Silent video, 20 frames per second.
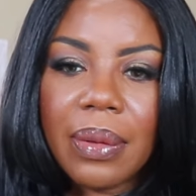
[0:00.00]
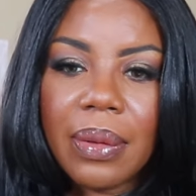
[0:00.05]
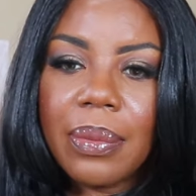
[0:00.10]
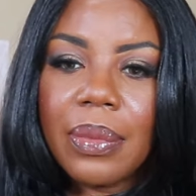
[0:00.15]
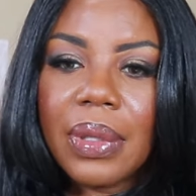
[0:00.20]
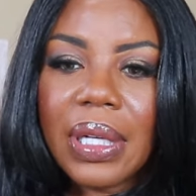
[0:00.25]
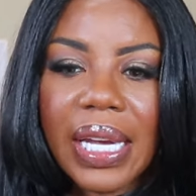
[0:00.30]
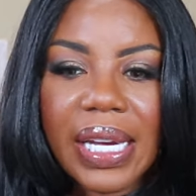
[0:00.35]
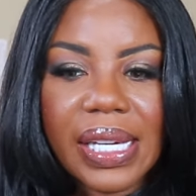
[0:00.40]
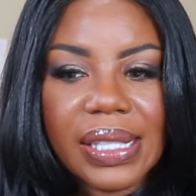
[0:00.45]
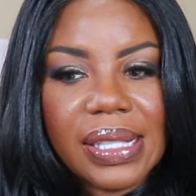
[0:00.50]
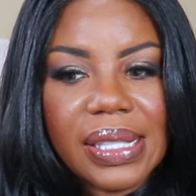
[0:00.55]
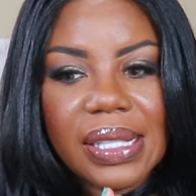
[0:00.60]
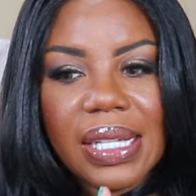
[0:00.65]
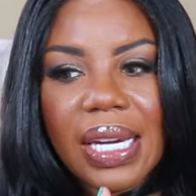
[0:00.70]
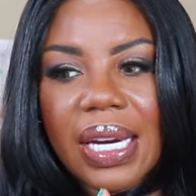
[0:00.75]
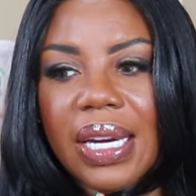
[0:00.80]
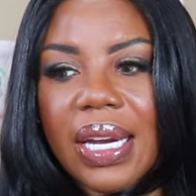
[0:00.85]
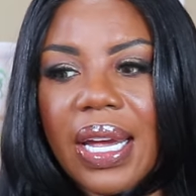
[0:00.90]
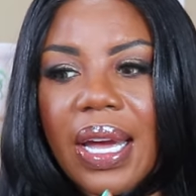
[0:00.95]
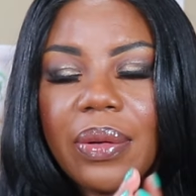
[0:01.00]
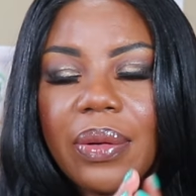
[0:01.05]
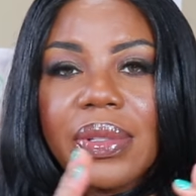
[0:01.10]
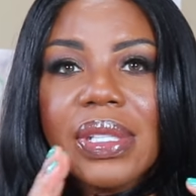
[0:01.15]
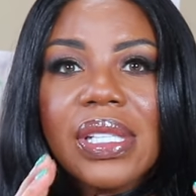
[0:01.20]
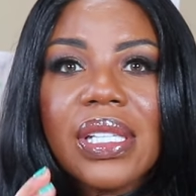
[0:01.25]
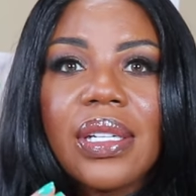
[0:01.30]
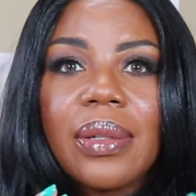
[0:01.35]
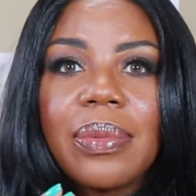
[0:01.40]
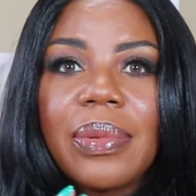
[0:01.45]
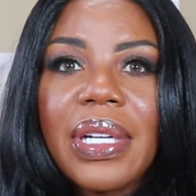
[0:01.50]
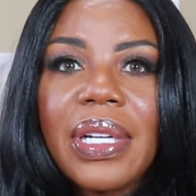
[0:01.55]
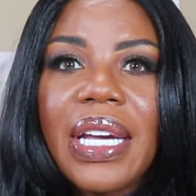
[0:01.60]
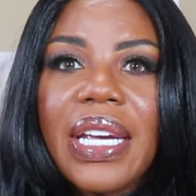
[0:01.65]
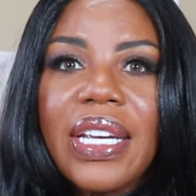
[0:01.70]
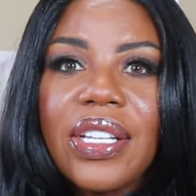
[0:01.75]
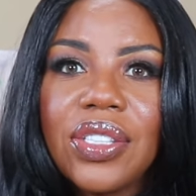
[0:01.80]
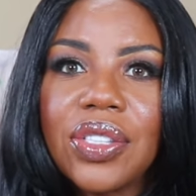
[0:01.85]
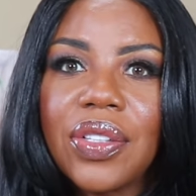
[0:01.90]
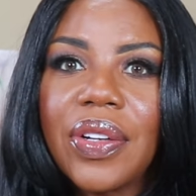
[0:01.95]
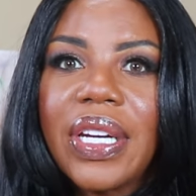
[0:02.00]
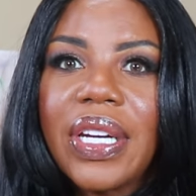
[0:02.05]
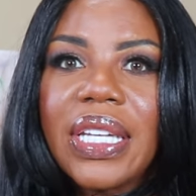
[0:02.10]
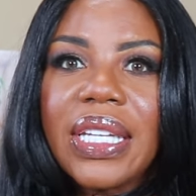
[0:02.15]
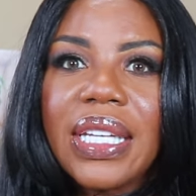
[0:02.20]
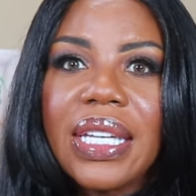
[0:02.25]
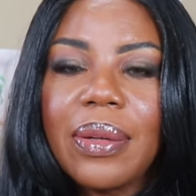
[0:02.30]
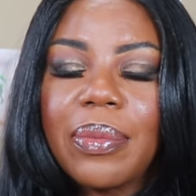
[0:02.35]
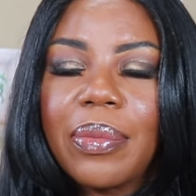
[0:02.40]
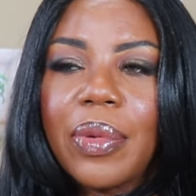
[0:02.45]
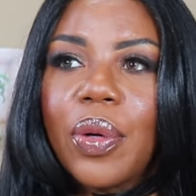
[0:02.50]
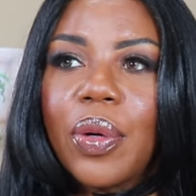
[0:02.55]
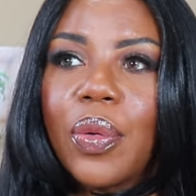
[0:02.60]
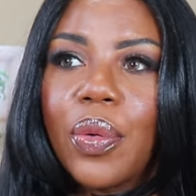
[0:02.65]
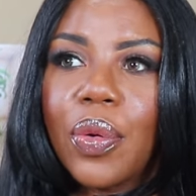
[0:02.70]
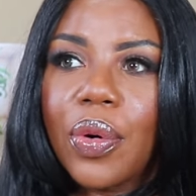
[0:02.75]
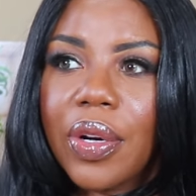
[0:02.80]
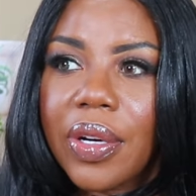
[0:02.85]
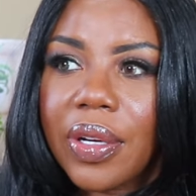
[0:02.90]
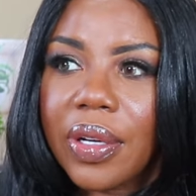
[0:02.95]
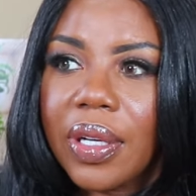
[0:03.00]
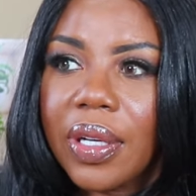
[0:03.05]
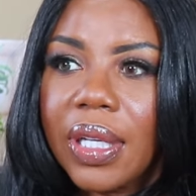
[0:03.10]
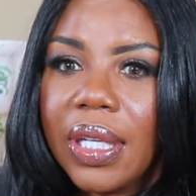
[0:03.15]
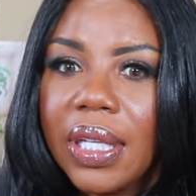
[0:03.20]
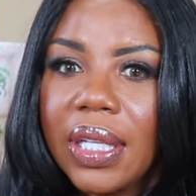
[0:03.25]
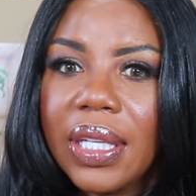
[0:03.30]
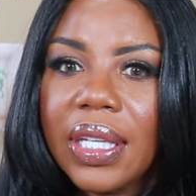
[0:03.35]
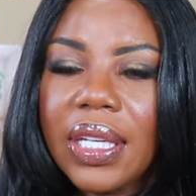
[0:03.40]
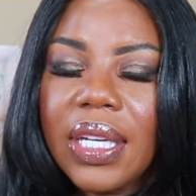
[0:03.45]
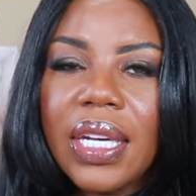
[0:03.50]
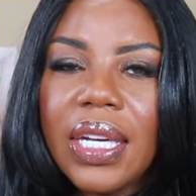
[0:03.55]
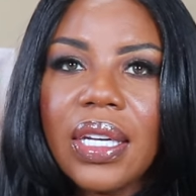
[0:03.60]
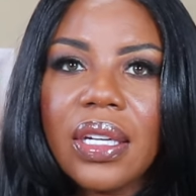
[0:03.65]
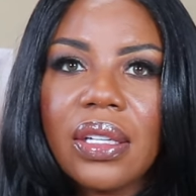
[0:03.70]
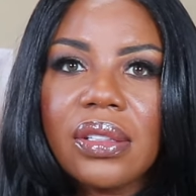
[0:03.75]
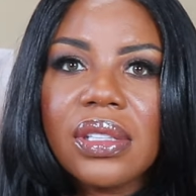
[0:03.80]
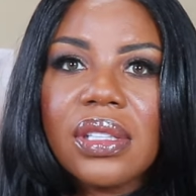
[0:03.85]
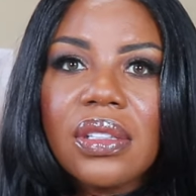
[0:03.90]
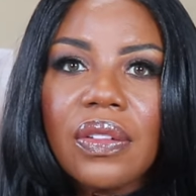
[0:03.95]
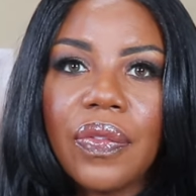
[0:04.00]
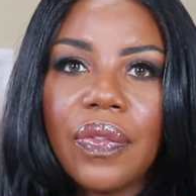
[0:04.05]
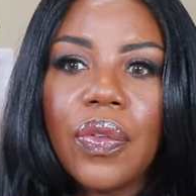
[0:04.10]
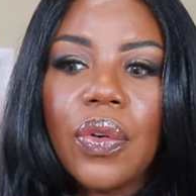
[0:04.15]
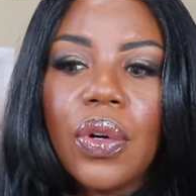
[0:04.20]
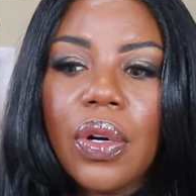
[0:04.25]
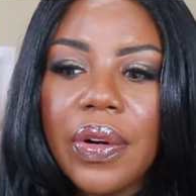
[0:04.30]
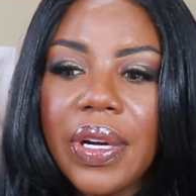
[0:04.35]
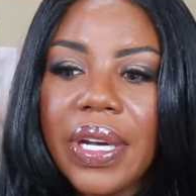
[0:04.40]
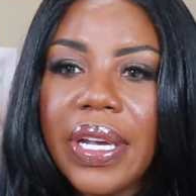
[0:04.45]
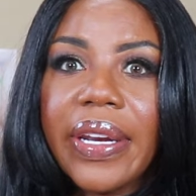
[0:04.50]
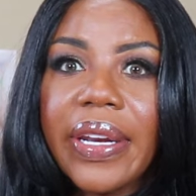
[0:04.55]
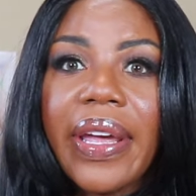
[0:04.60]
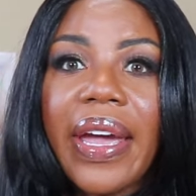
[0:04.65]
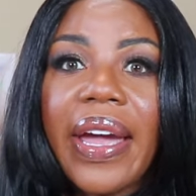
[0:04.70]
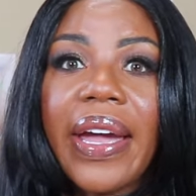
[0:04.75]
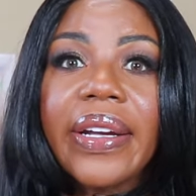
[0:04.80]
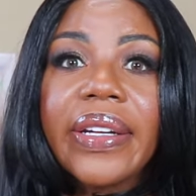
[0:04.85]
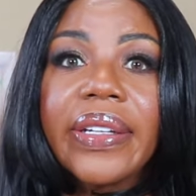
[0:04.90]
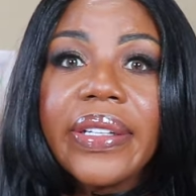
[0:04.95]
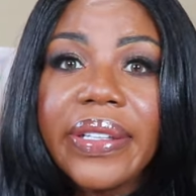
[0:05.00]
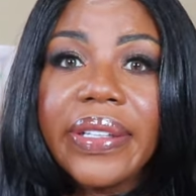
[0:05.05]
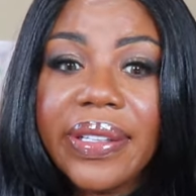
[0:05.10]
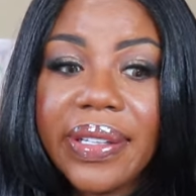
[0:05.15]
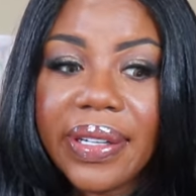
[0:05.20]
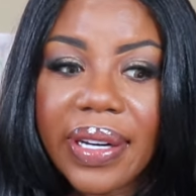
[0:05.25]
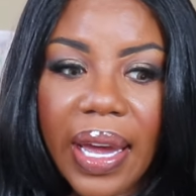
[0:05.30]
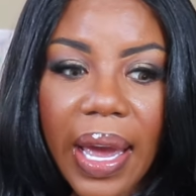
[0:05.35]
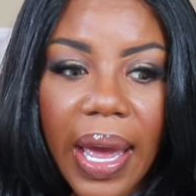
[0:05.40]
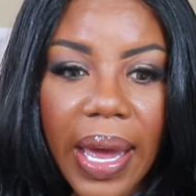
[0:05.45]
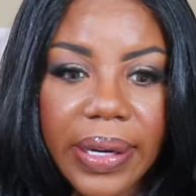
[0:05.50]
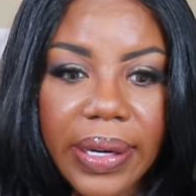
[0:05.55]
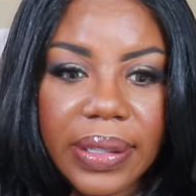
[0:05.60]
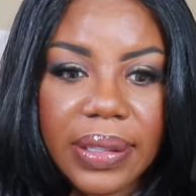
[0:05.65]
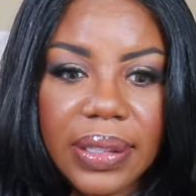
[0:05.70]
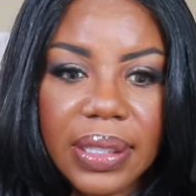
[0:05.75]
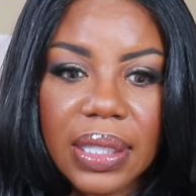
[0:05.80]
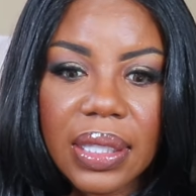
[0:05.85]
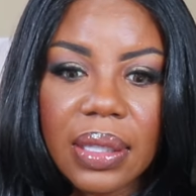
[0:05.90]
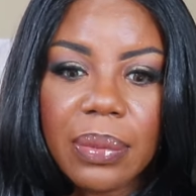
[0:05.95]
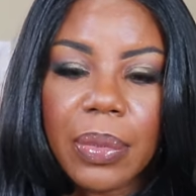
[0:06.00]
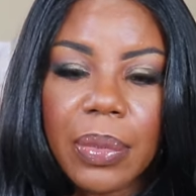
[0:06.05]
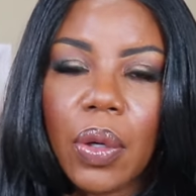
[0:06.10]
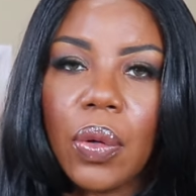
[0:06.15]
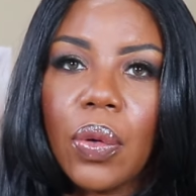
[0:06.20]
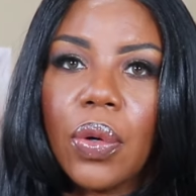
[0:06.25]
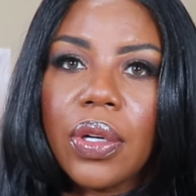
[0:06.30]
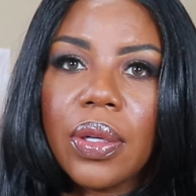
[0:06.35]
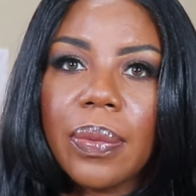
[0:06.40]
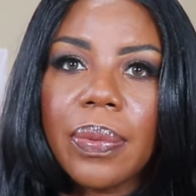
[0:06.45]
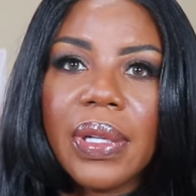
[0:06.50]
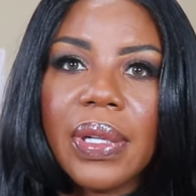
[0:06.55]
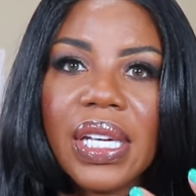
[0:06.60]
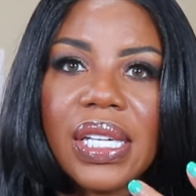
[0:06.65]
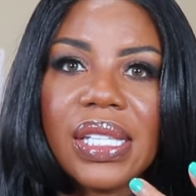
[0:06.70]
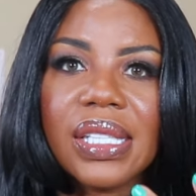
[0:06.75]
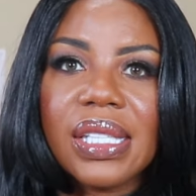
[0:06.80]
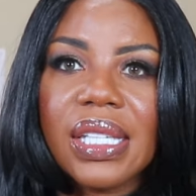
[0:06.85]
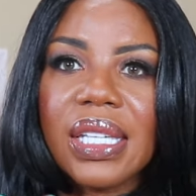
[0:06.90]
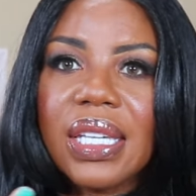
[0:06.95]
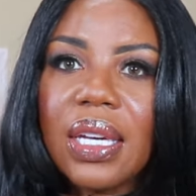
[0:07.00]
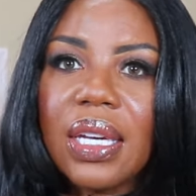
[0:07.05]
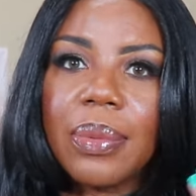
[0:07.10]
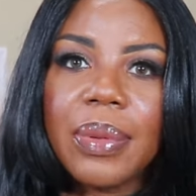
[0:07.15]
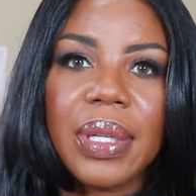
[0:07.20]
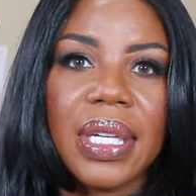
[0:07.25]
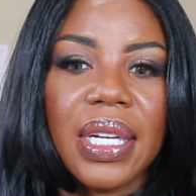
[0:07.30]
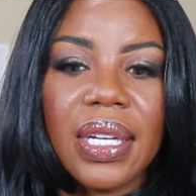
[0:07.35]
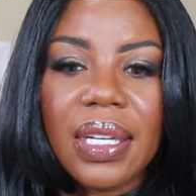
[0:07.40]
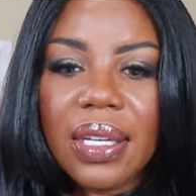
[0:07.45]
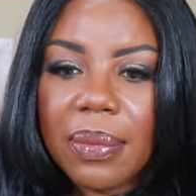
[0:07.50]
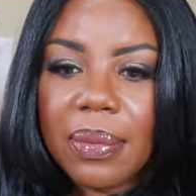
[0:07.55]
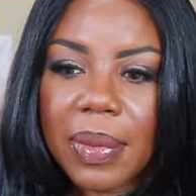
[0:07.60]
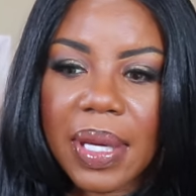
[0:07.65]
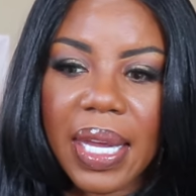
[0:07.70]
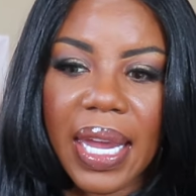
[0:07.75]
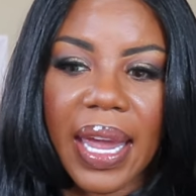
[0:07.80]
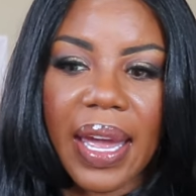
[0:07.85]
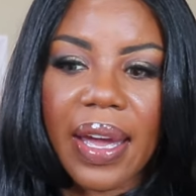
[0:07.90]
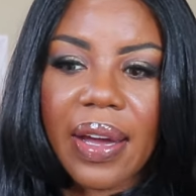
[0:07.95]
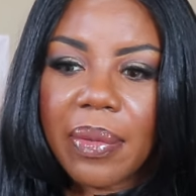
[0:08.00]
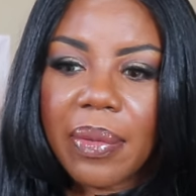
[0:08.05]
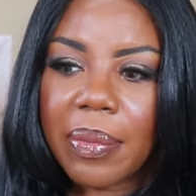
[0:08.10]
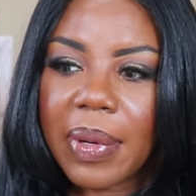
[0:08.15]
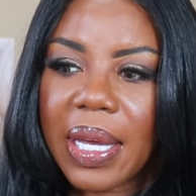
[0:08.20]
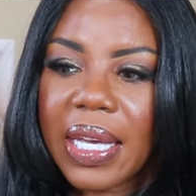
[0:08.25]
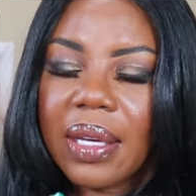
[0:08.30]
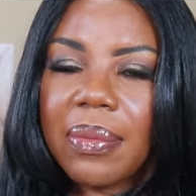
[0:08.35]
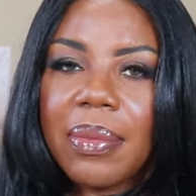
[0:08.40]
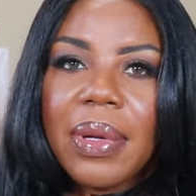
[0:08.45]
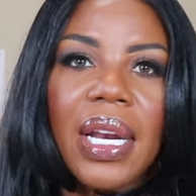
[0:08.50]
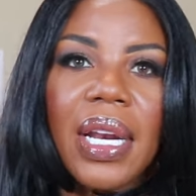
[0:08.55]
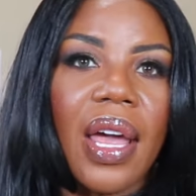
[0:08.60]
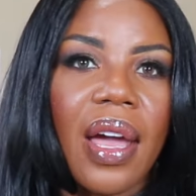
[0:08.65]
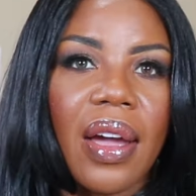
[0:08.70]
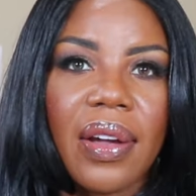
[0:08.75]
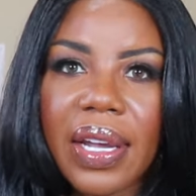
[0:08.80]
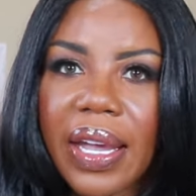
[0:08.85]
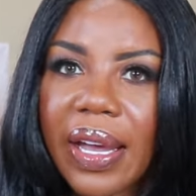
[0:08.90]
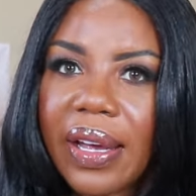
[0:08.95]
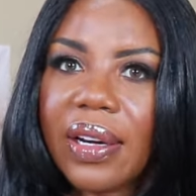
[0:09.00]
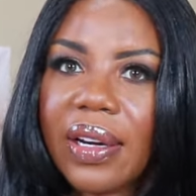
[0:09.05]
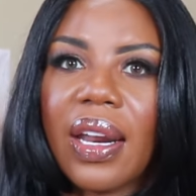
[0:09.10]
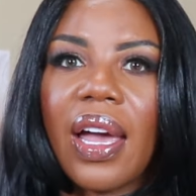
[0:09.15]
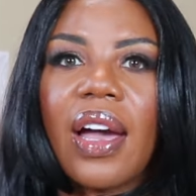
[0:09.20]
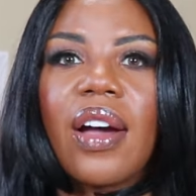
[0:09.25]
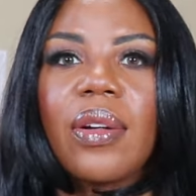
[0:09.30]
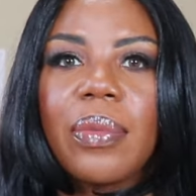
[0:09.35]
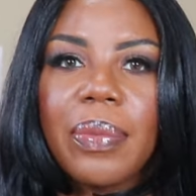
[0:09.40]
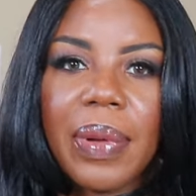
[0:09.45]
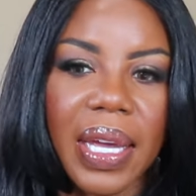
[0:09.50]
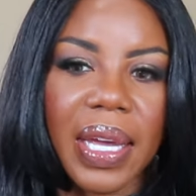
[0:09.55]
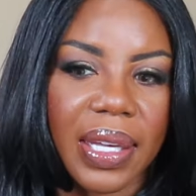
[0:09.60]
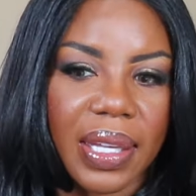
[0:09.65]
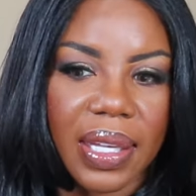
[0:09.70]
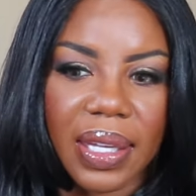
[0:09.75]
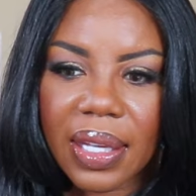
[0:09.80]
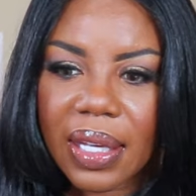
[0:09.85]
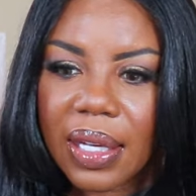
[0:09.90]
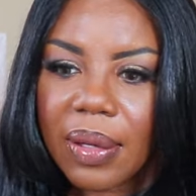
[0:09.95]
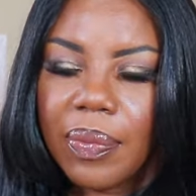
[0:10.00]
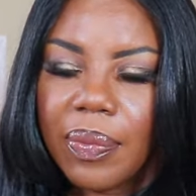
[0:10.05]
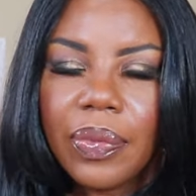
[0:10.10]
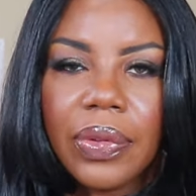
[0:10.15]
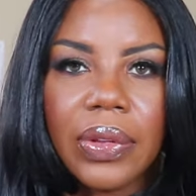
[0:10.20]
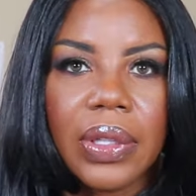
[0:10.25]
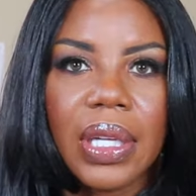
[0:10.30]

Last night, I was up late trying to get my order in on Sephora and I could not get my order placed. It kept kicking me out, making me log out, log back in.